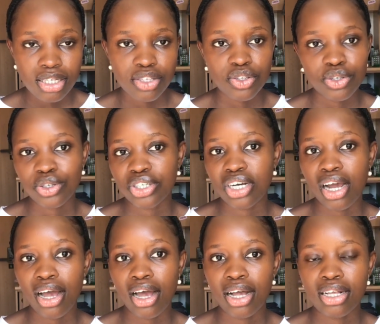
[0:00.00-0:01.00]
such
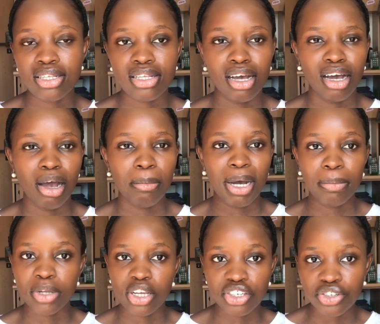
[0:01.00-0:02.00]
as um,
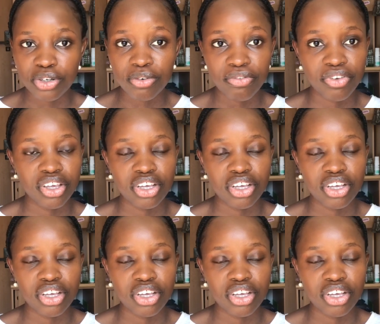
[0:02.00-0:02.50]
application fee,